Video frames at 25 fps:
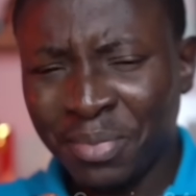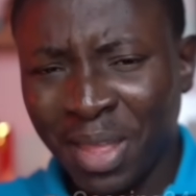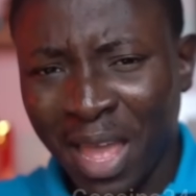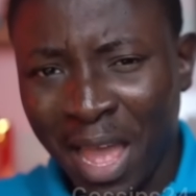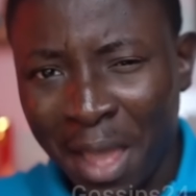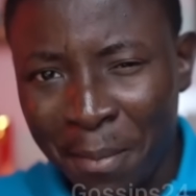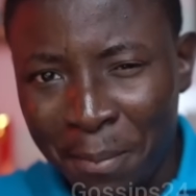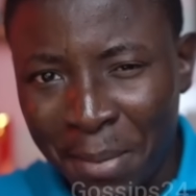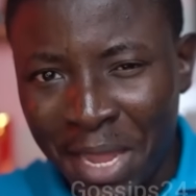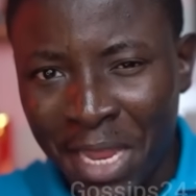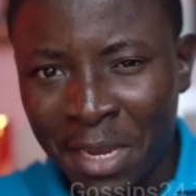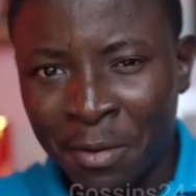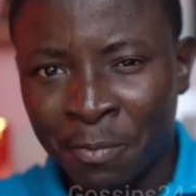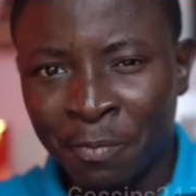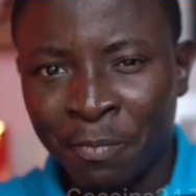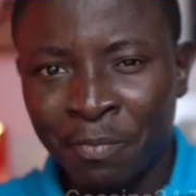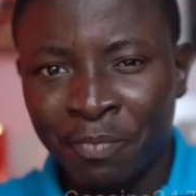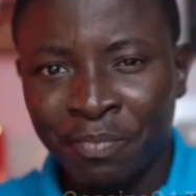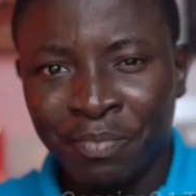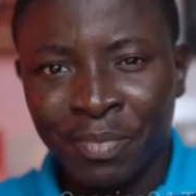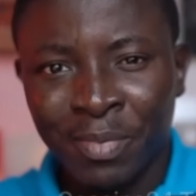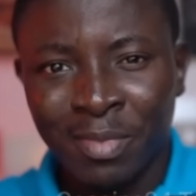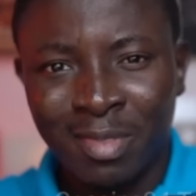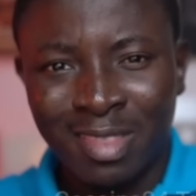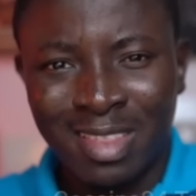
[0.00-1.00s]
I mean
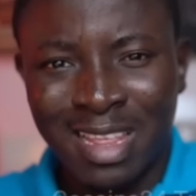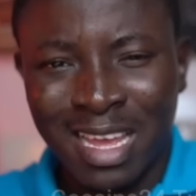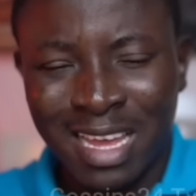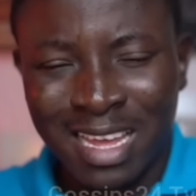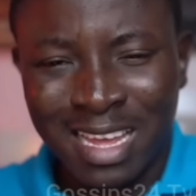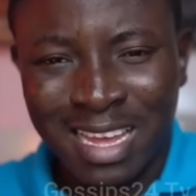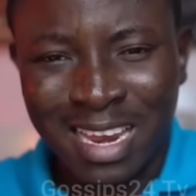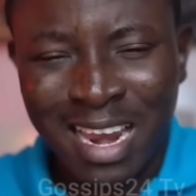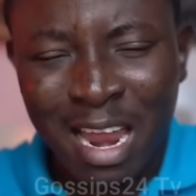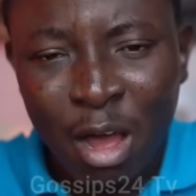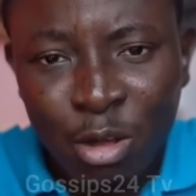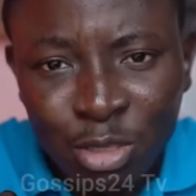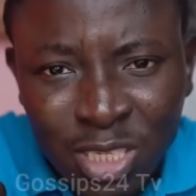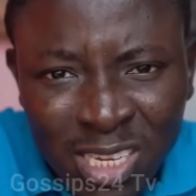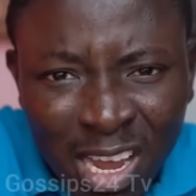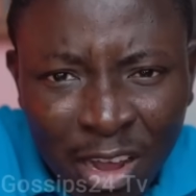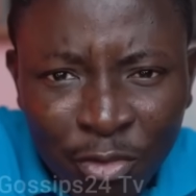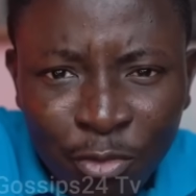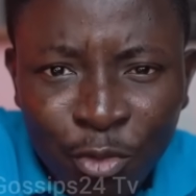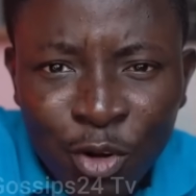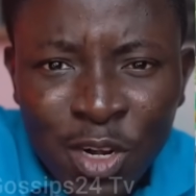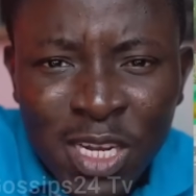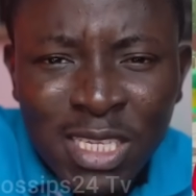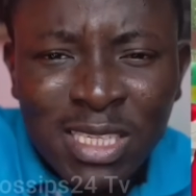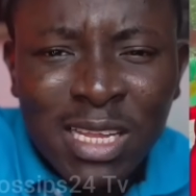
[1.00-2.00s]
the clout
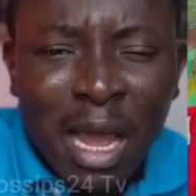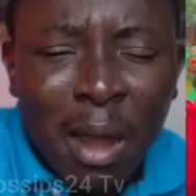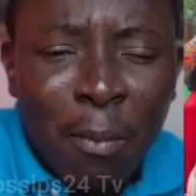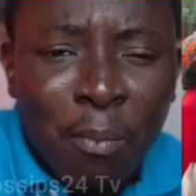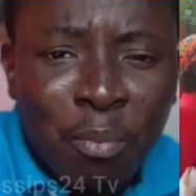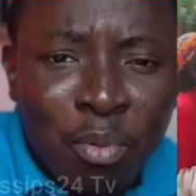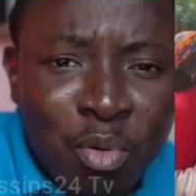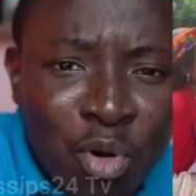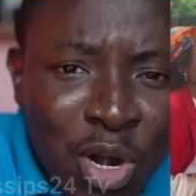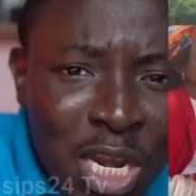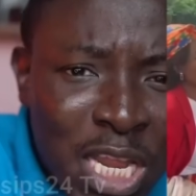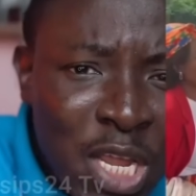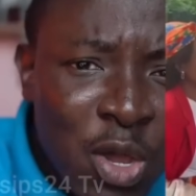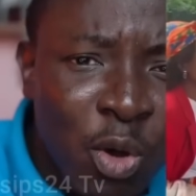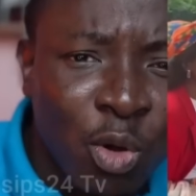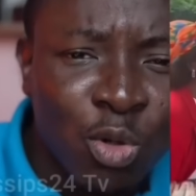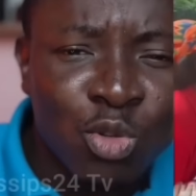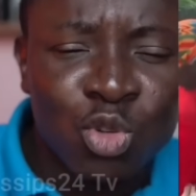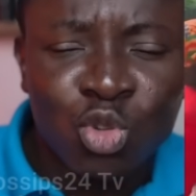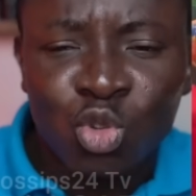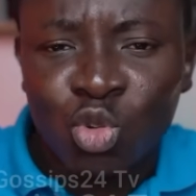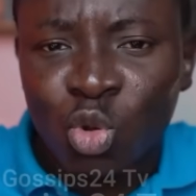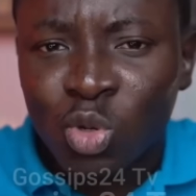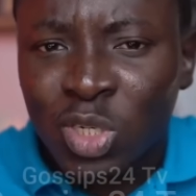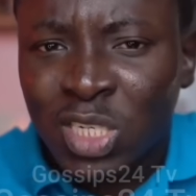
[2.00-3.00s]
Afronita pulling on
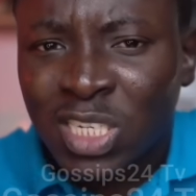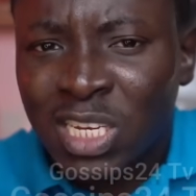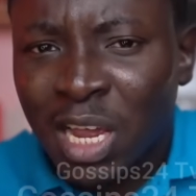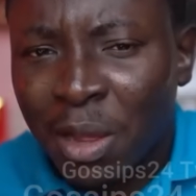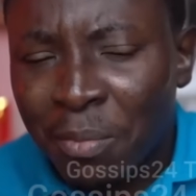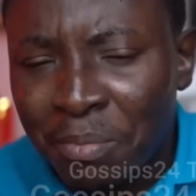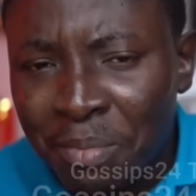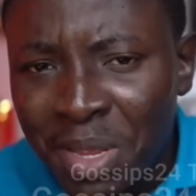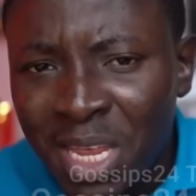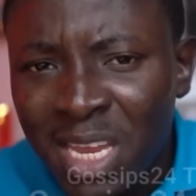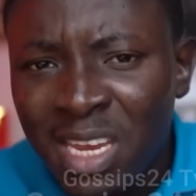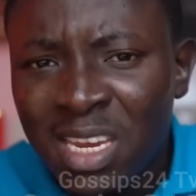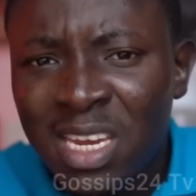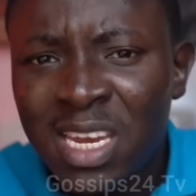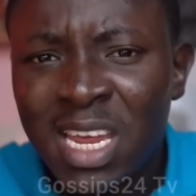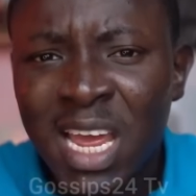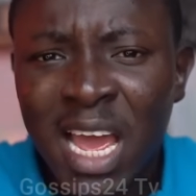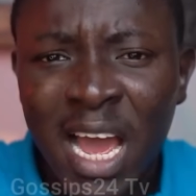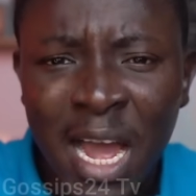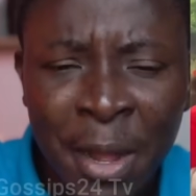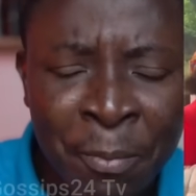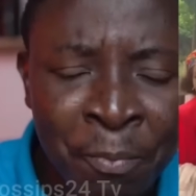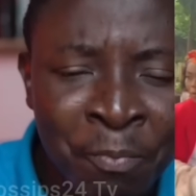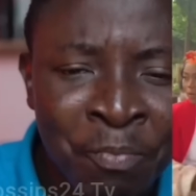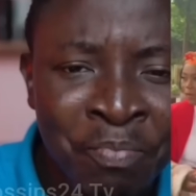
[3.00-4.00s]
social
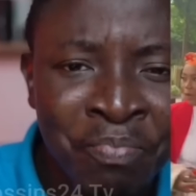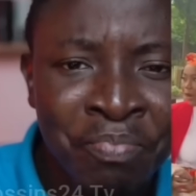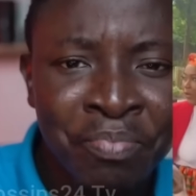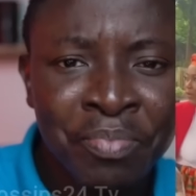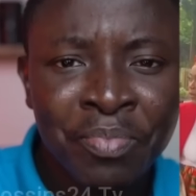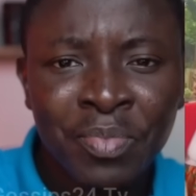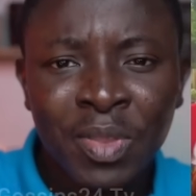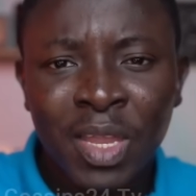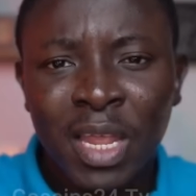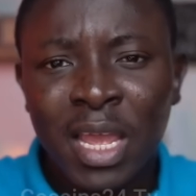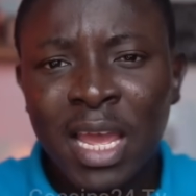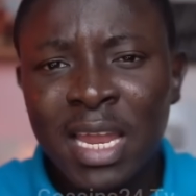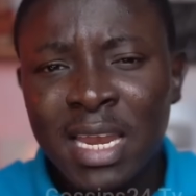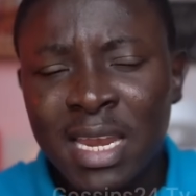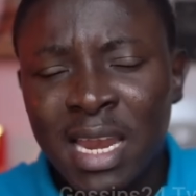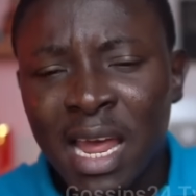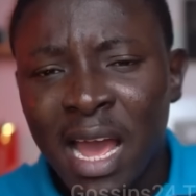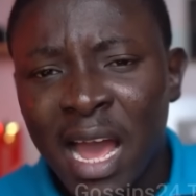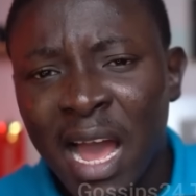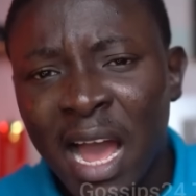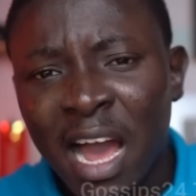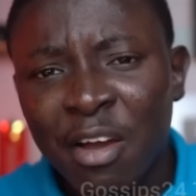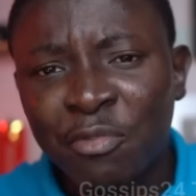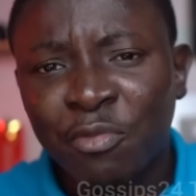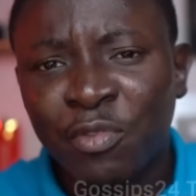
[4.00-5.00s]
media
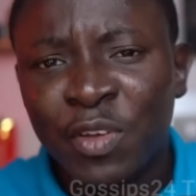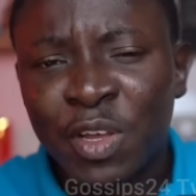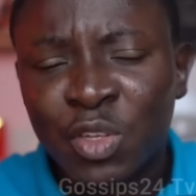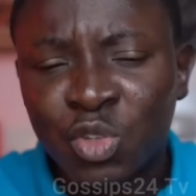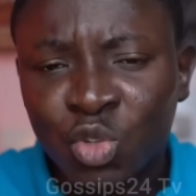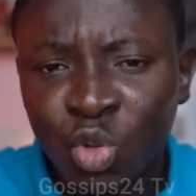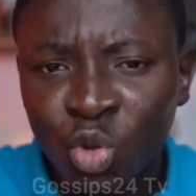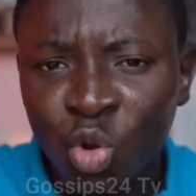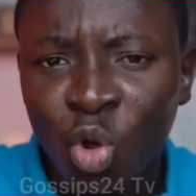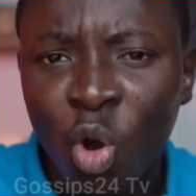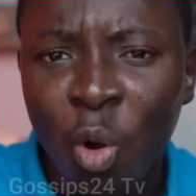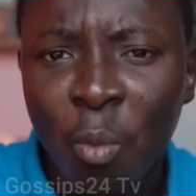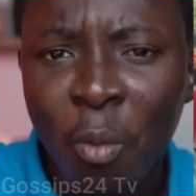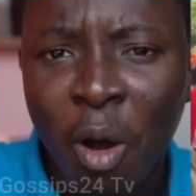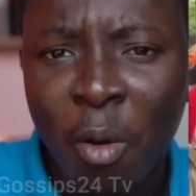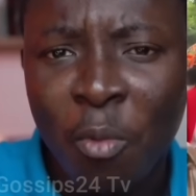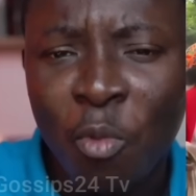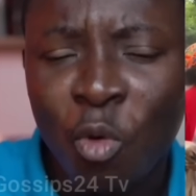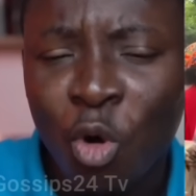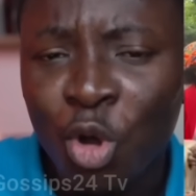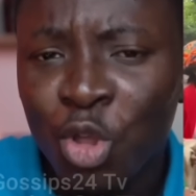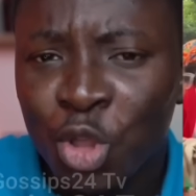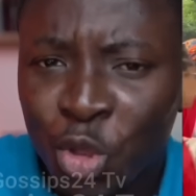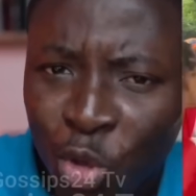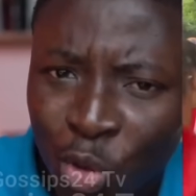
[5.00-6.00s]
and face so no
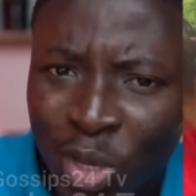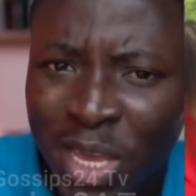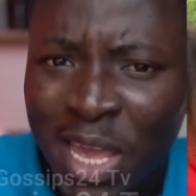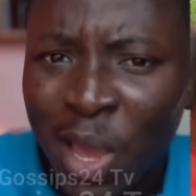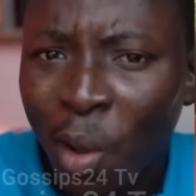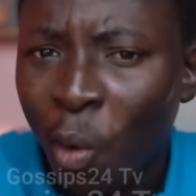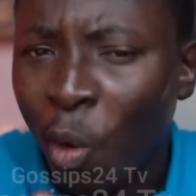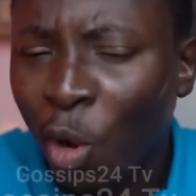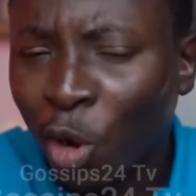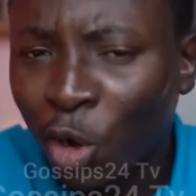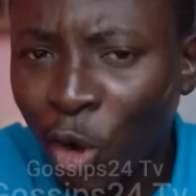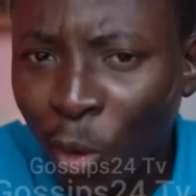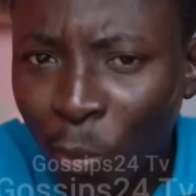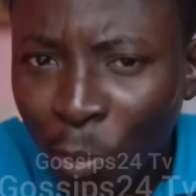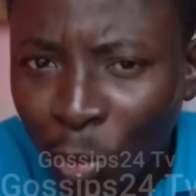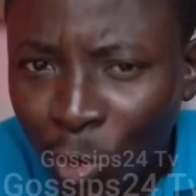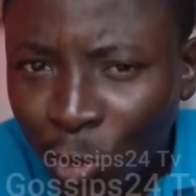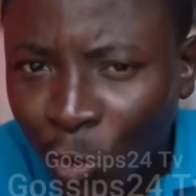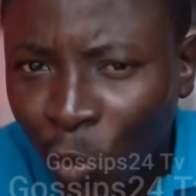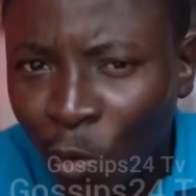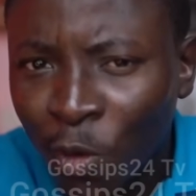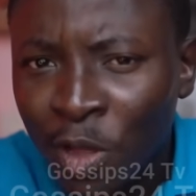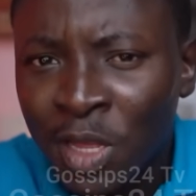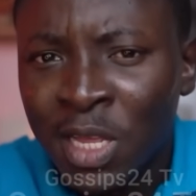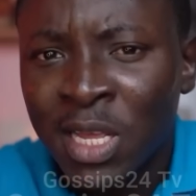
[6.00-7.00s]
more UK
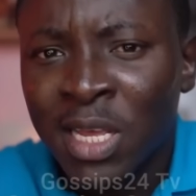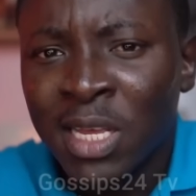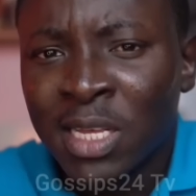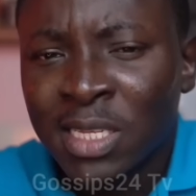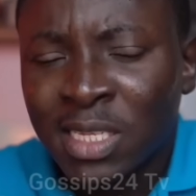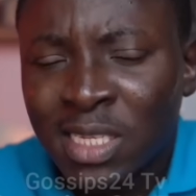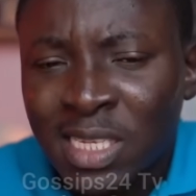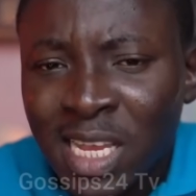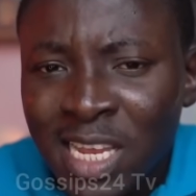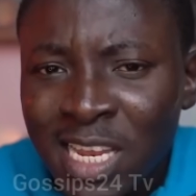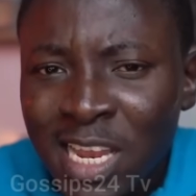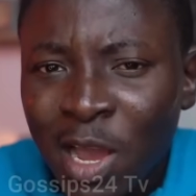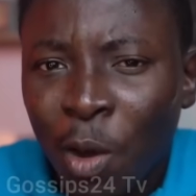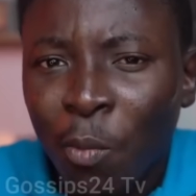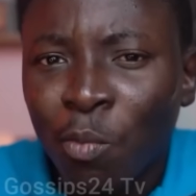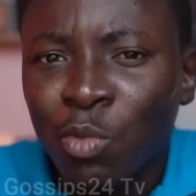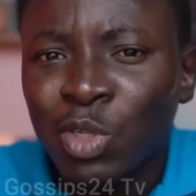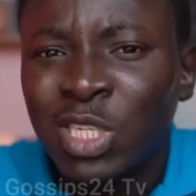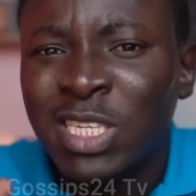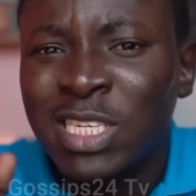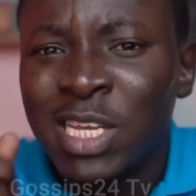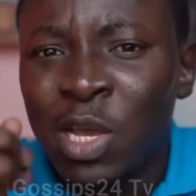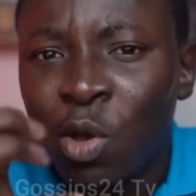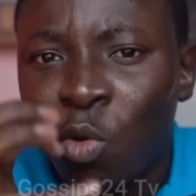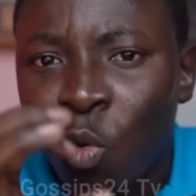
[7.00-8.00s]
honomono senior
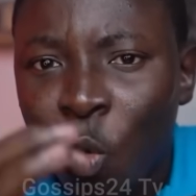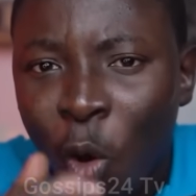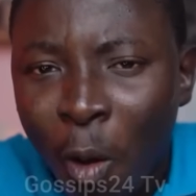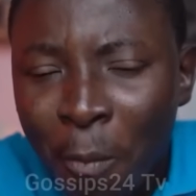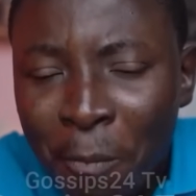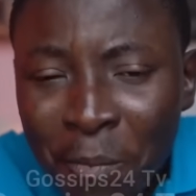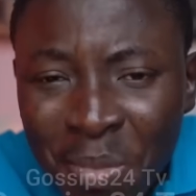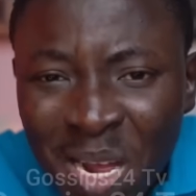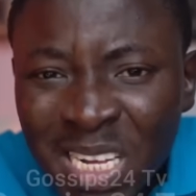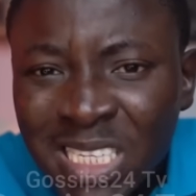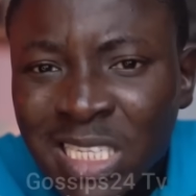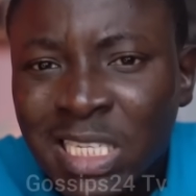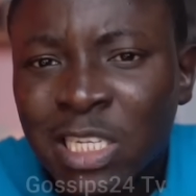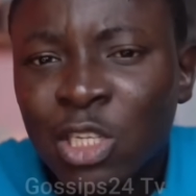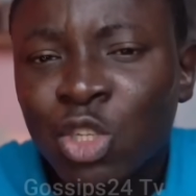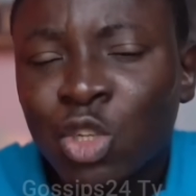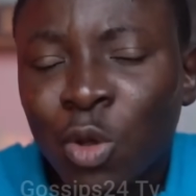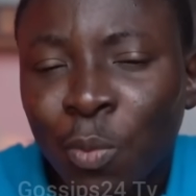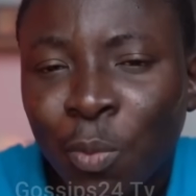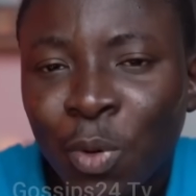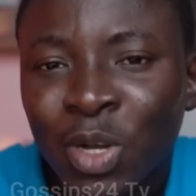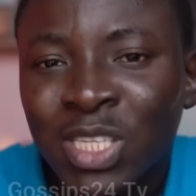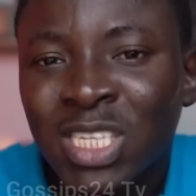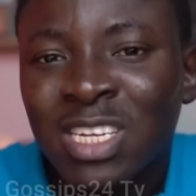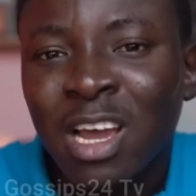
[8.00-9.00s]
musi comment say
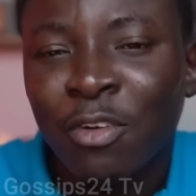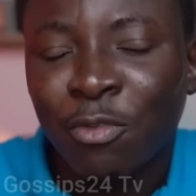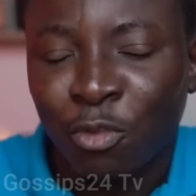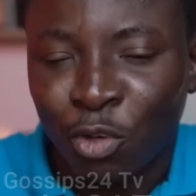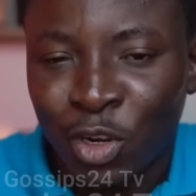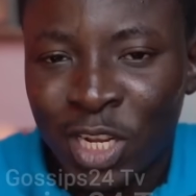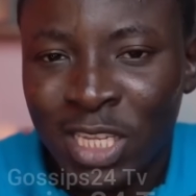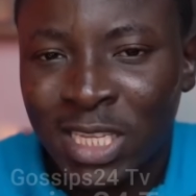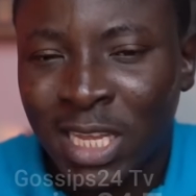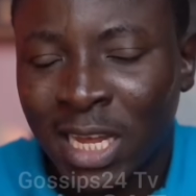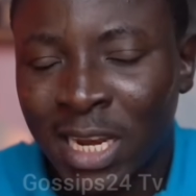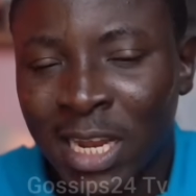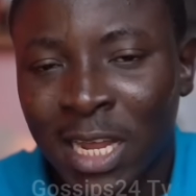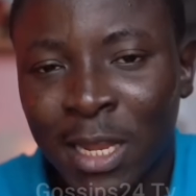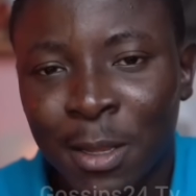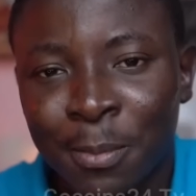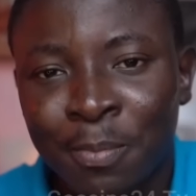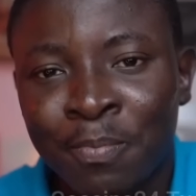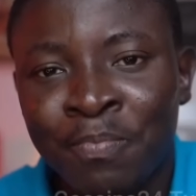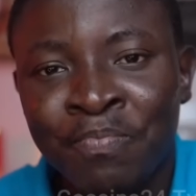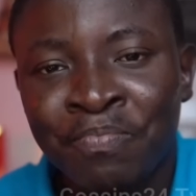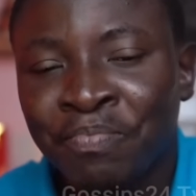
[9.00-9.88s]
support Afronita.